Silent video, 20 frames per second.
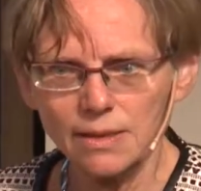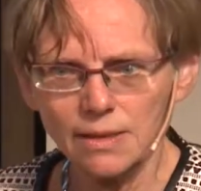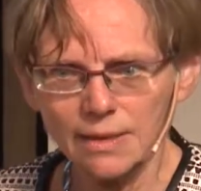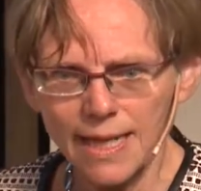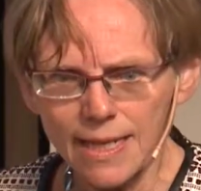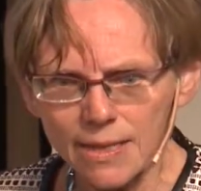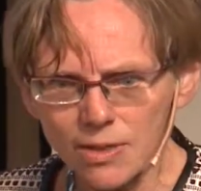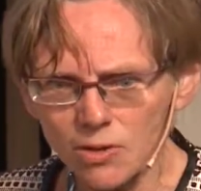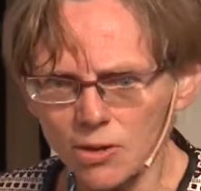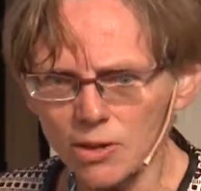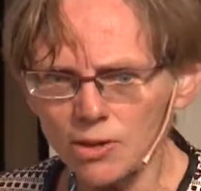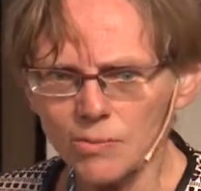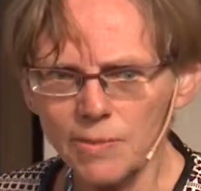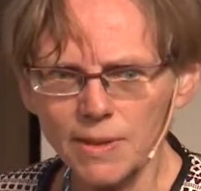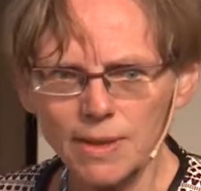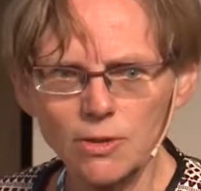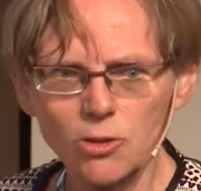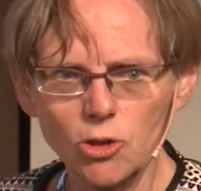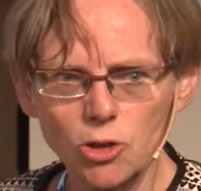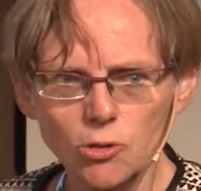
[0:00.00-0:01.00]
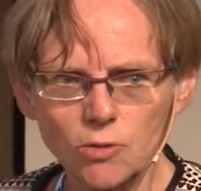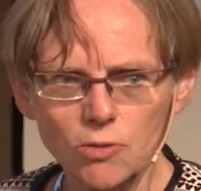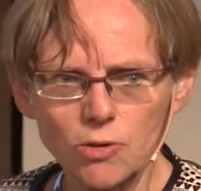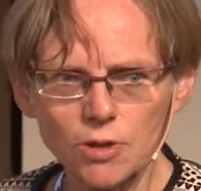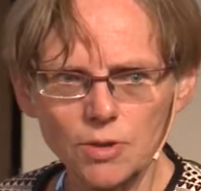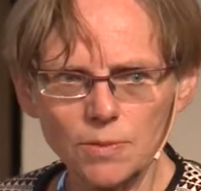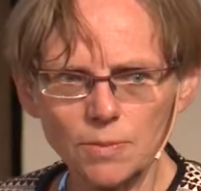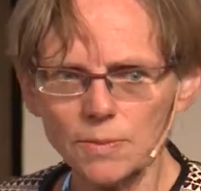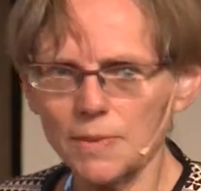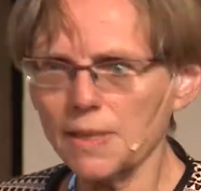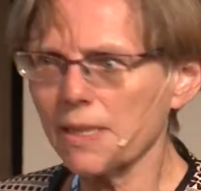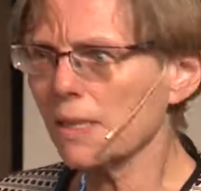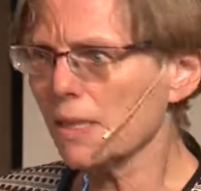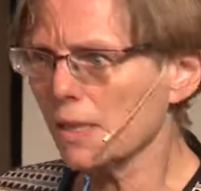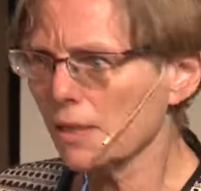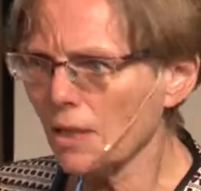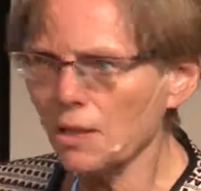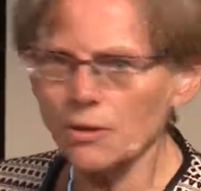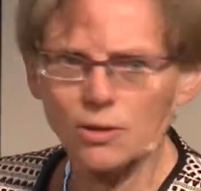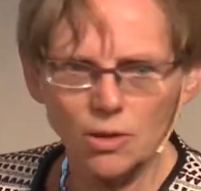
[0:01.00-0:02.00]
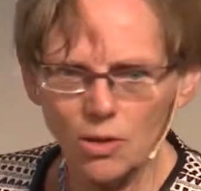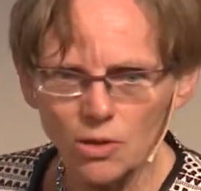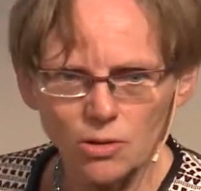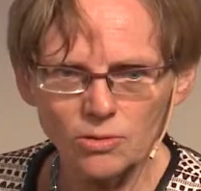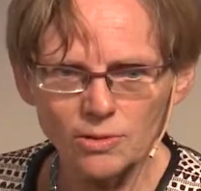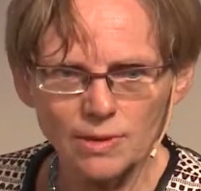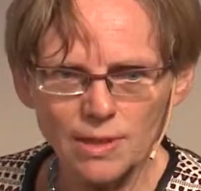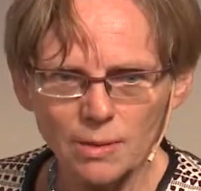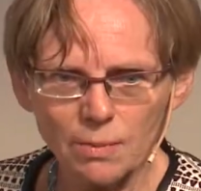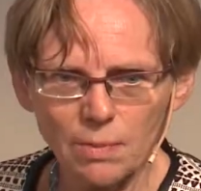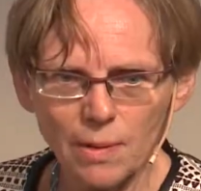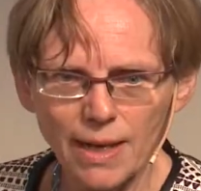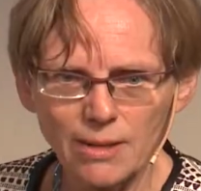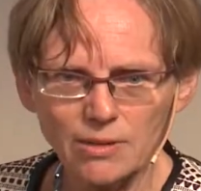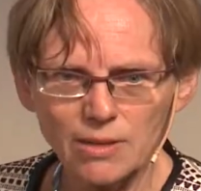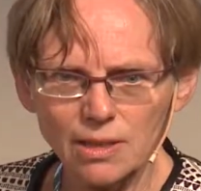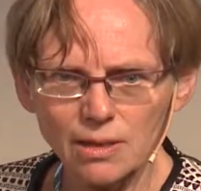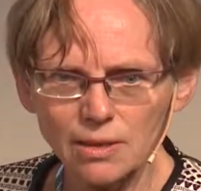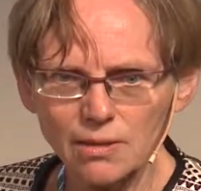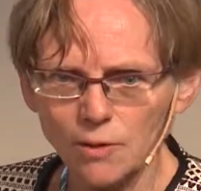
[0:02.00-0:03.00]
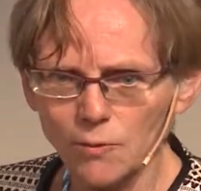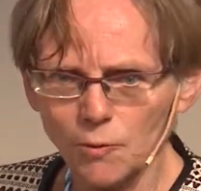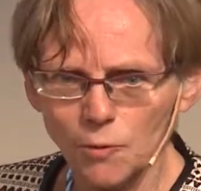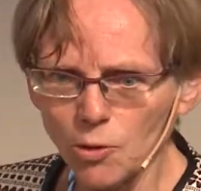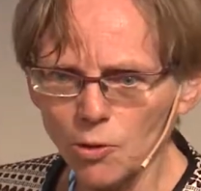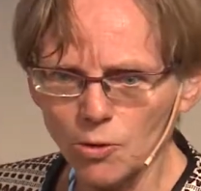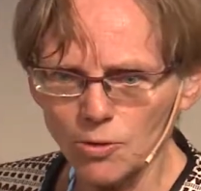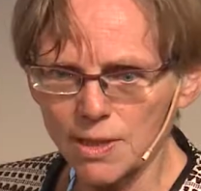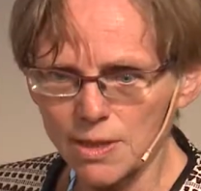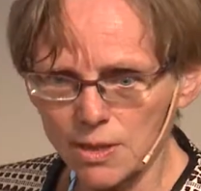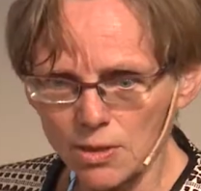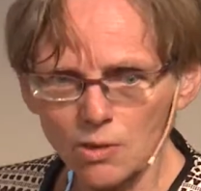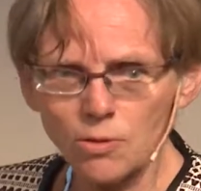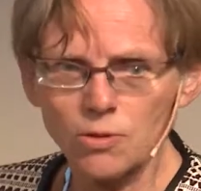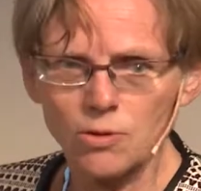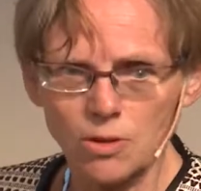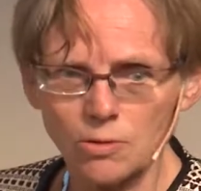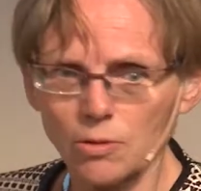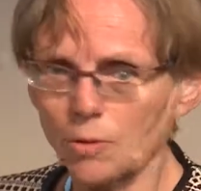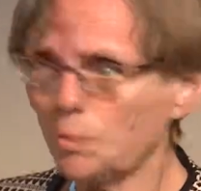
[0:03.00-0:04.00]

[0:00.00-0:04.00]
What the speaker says: Gastronomy and tourism is not only about the food, it's also